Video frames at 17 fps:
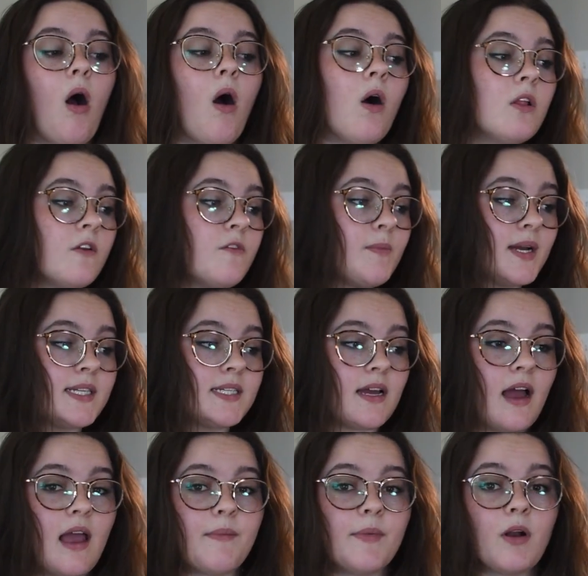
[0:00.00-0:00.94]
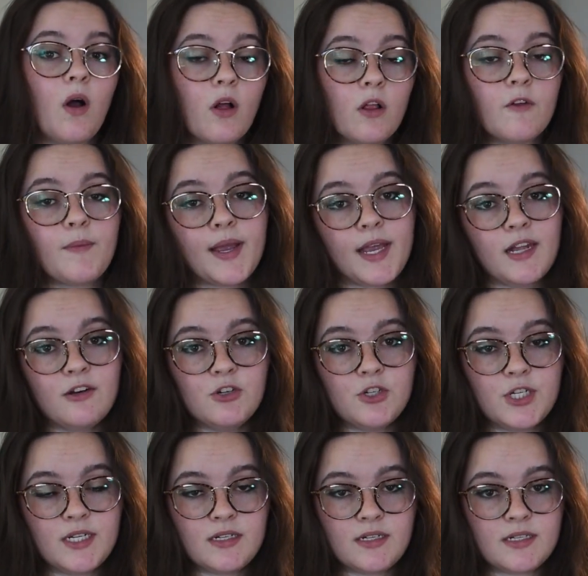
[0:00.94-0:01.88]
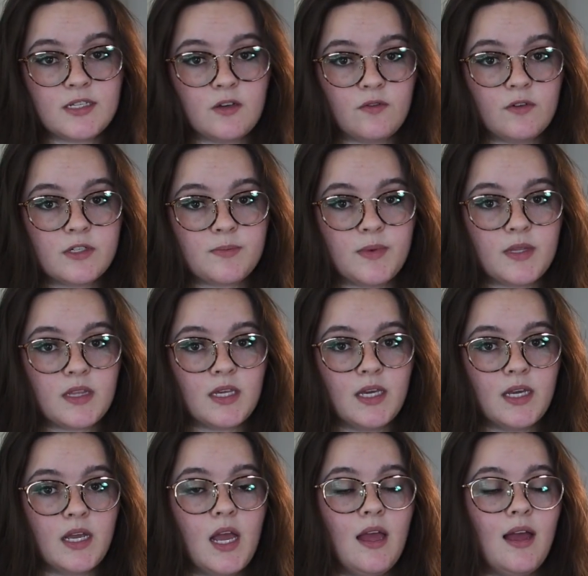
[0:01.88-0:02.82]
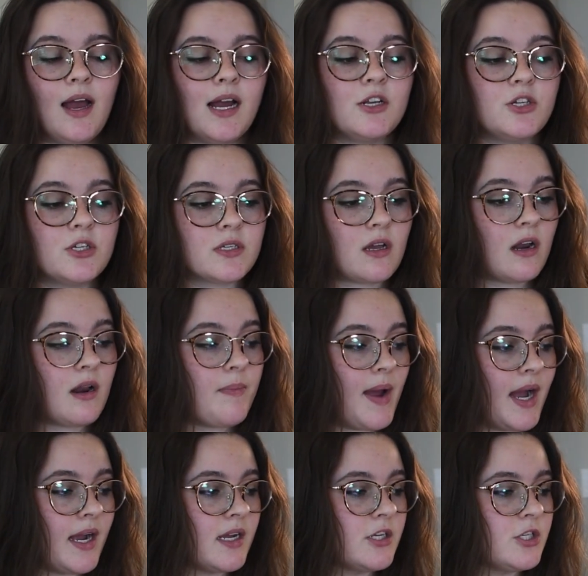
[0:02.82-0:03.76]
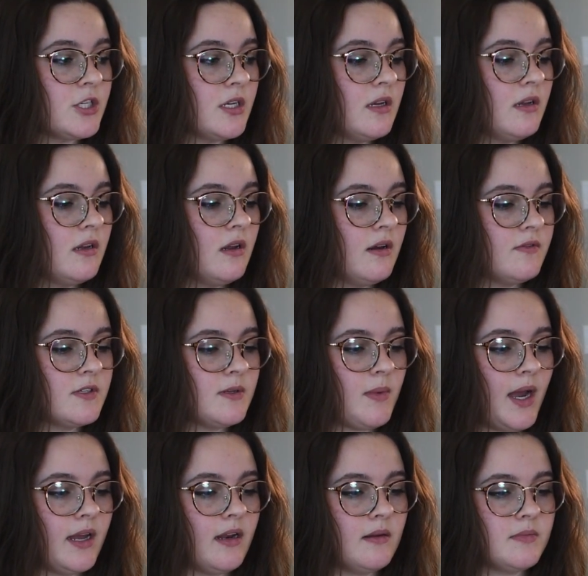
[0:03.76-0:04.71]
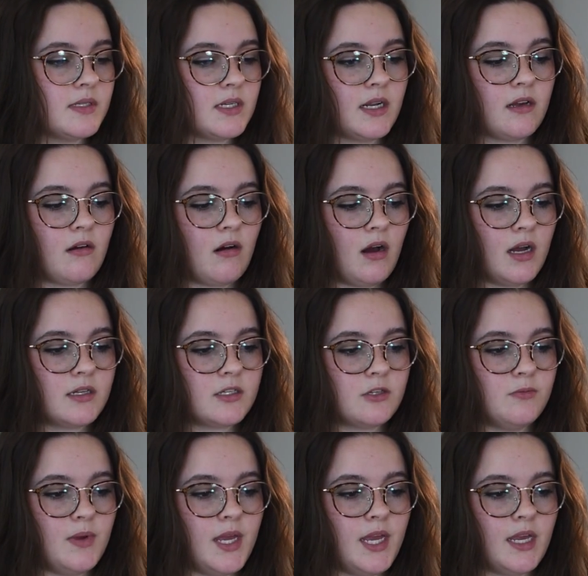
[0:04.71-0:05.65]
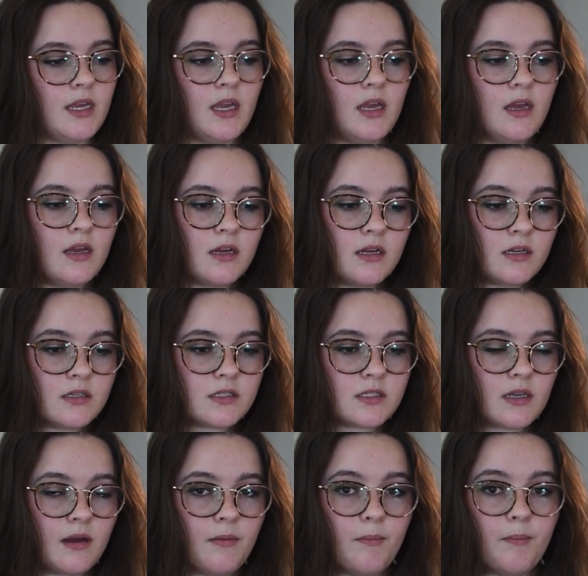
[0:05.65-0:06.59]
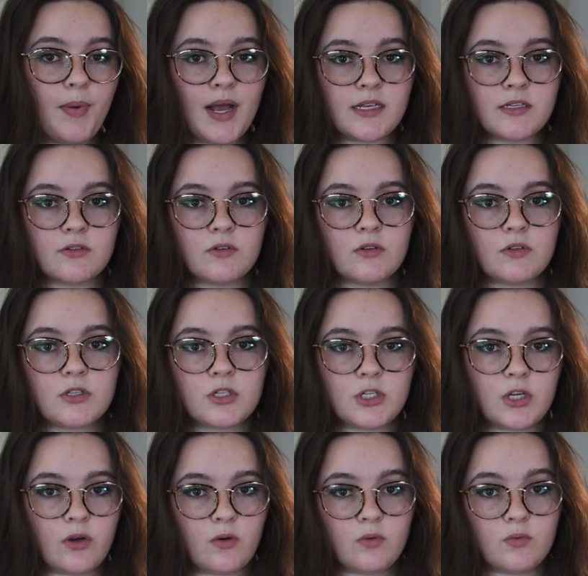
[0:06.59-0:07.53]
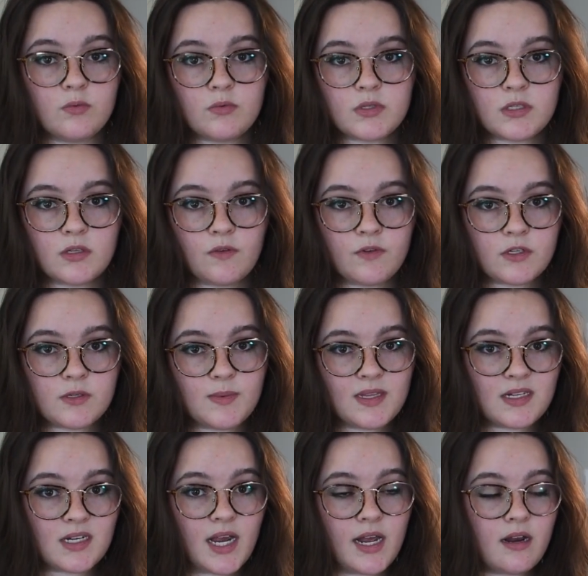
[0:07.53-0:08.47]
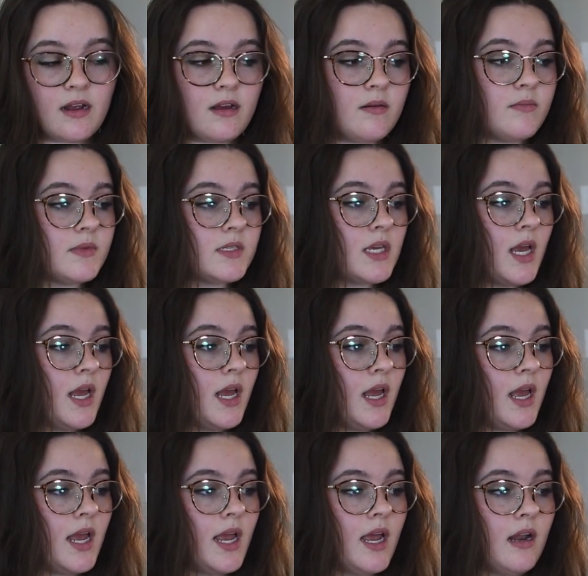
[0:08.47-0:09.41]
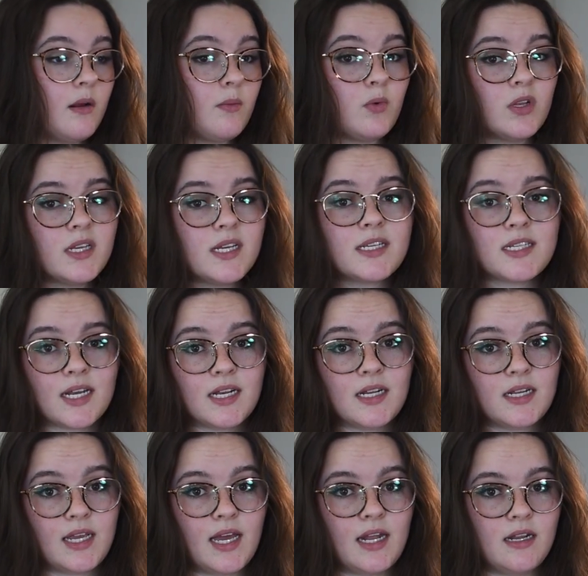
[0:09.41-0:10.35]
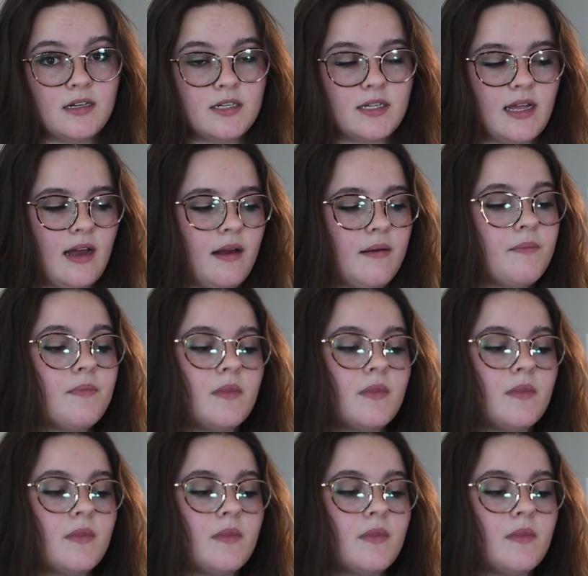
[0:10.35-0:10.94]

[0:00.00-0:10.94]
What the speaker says: all of my time and all of my energy into silversmithing. I just got a package in of some items that I got to make some bezel stone silversmith items, and I'm really excited to get into that.